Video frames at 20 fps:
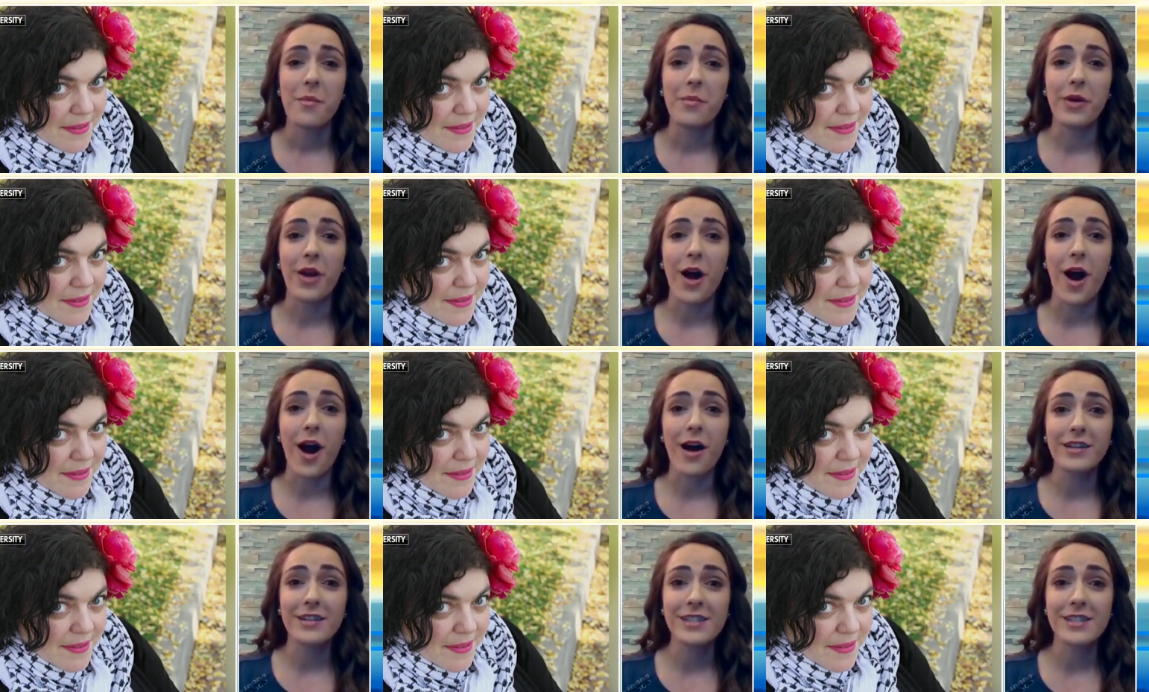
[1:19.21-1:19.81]
Speaker 1: But
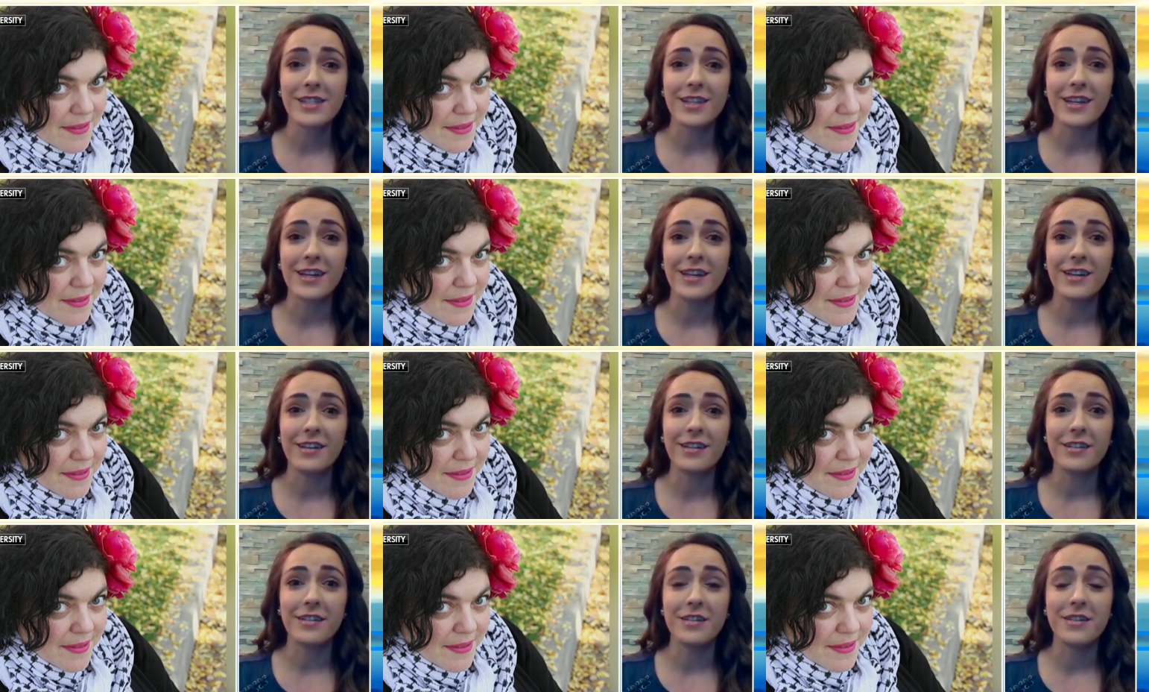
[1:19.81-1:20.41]

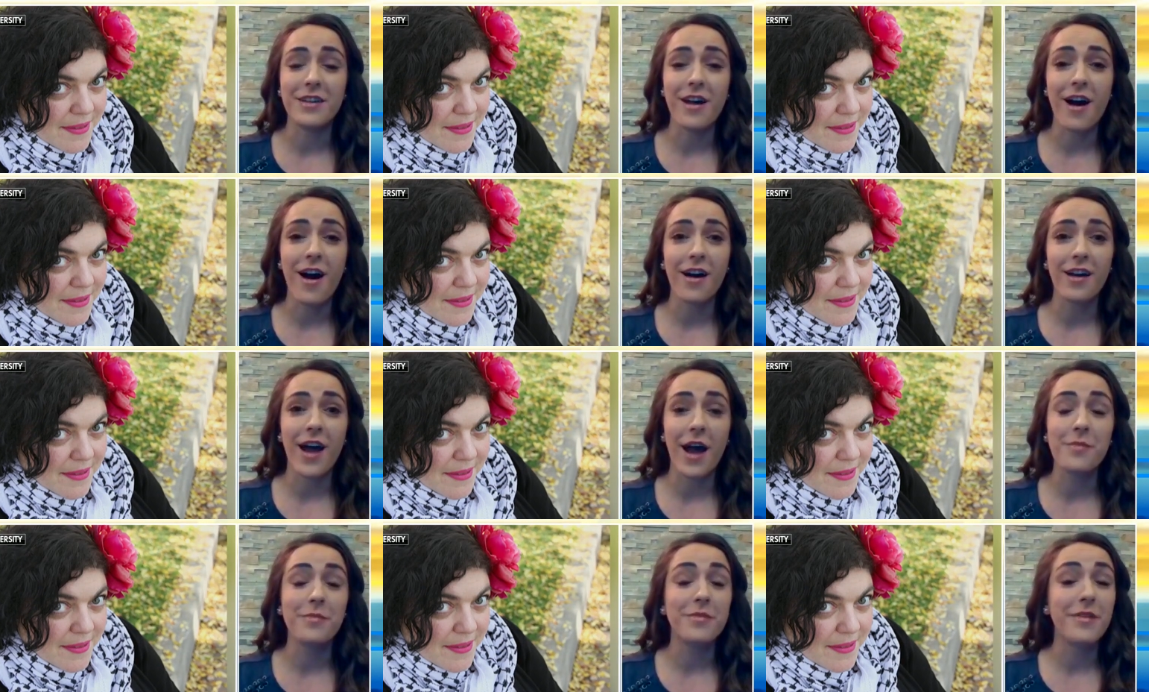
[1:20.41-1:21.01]
honestly, not
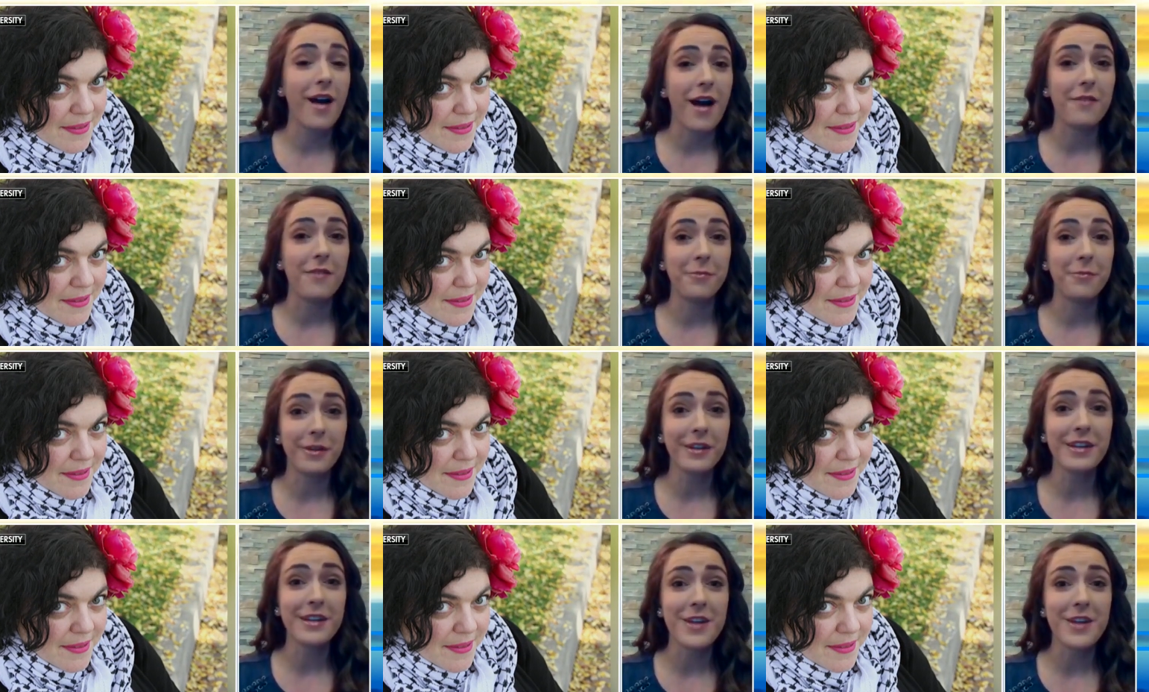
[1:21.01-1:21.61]
I'm I'm
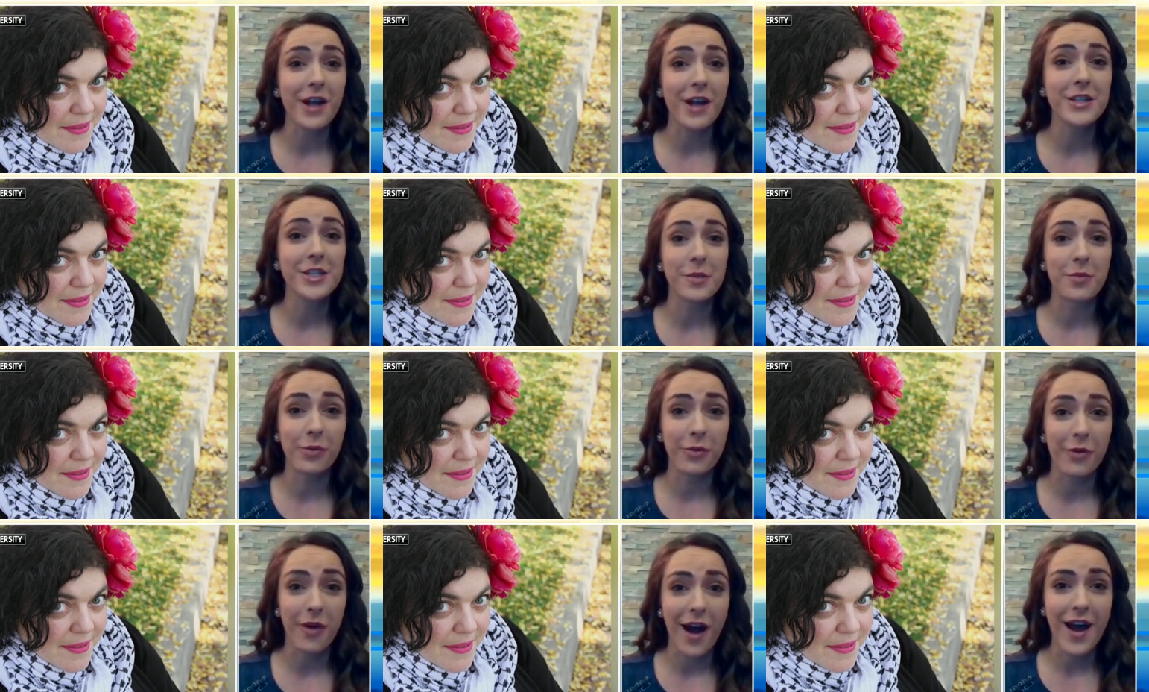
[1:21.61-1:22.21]
really not
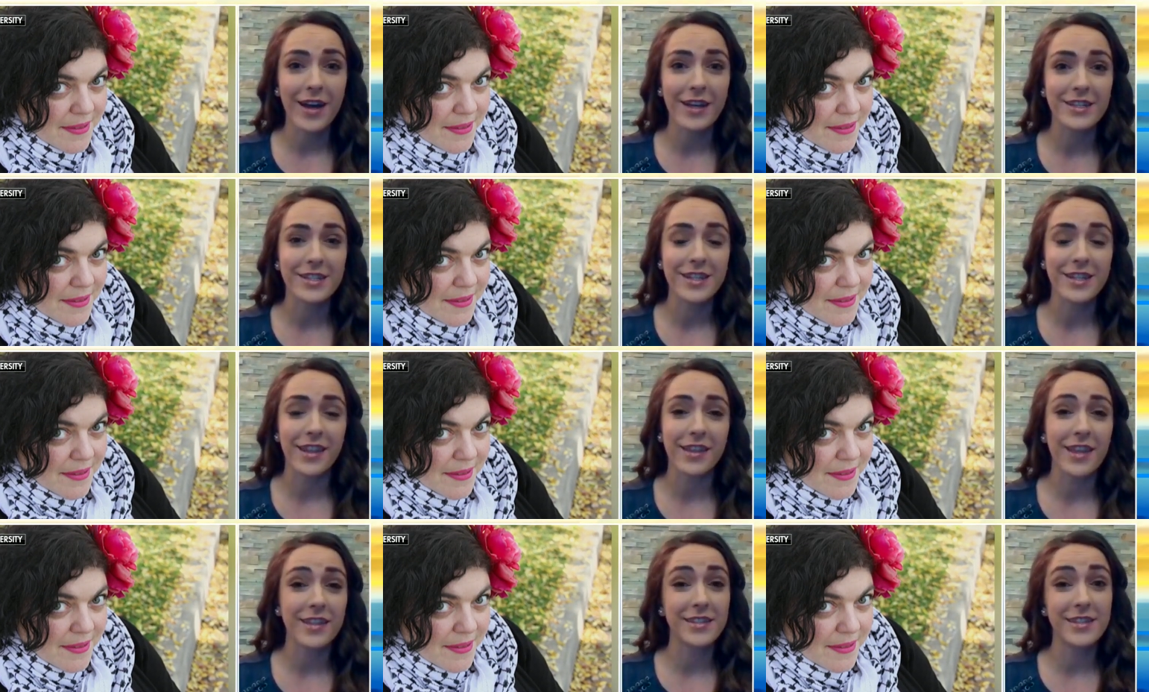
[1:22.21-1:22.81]
surprised
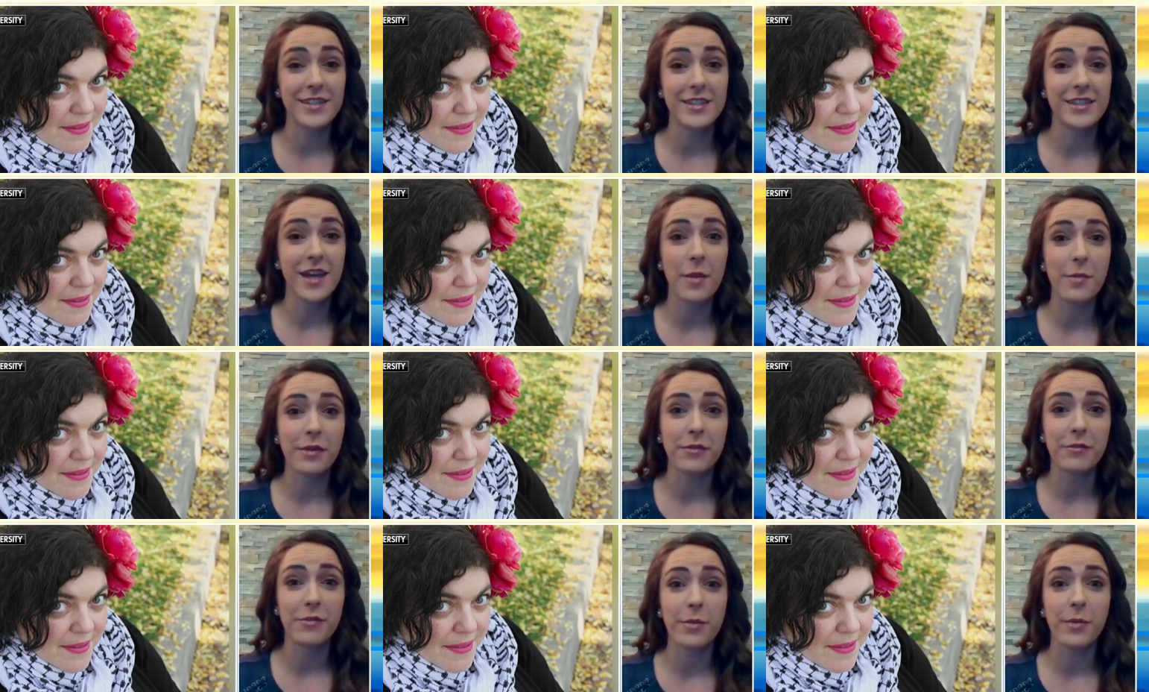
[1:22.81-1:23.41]
that this is
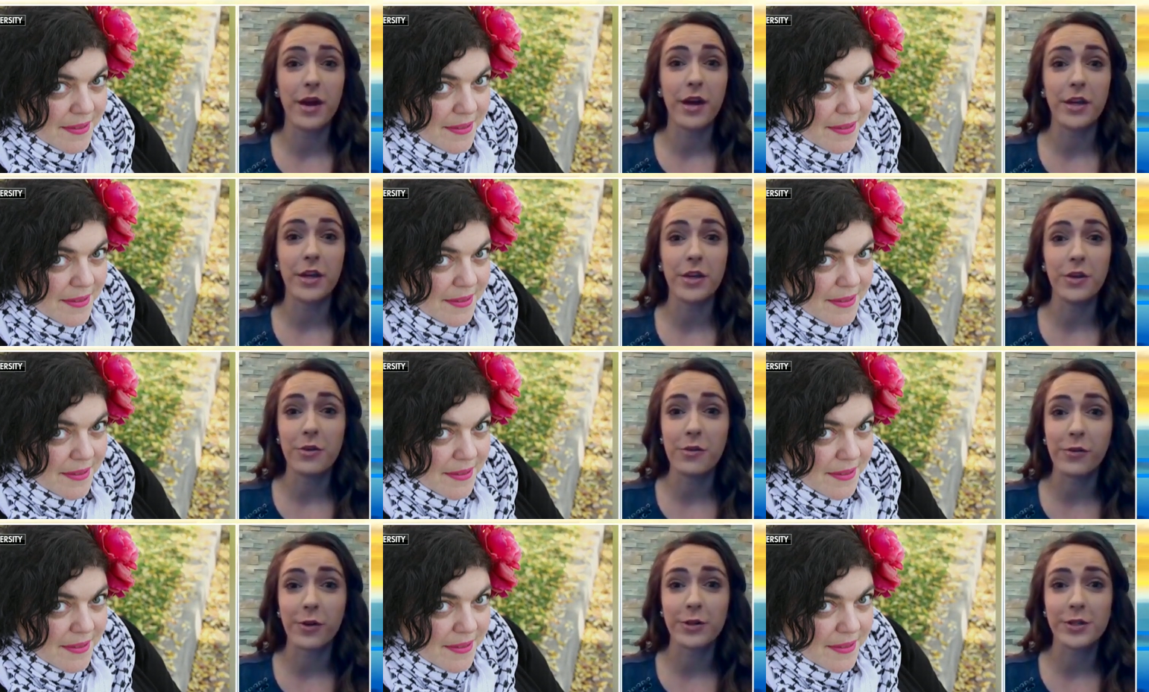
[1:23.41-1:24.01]
coming from a
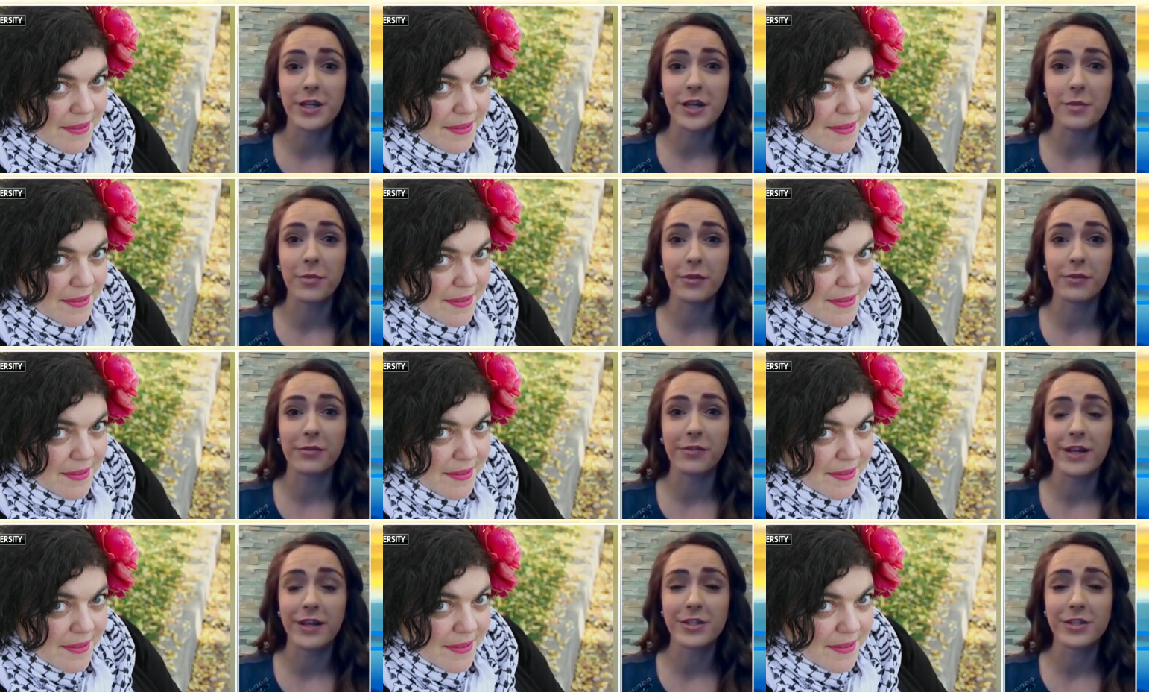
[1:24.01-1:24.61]
university
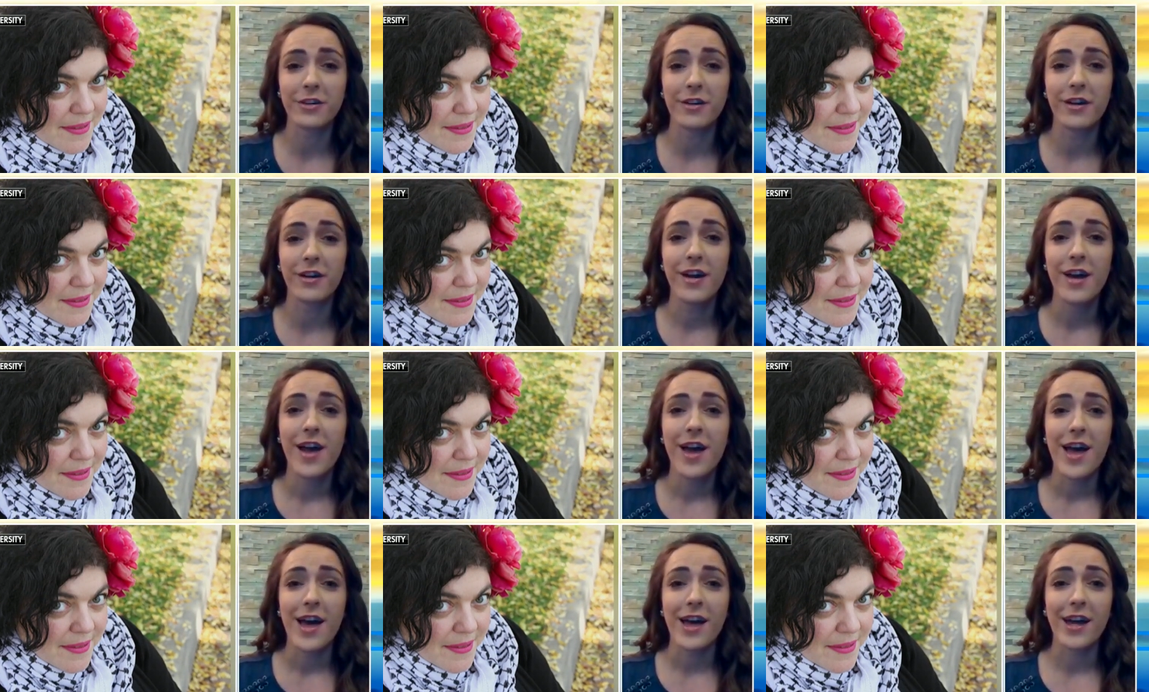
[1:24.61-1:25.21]
professor, mm.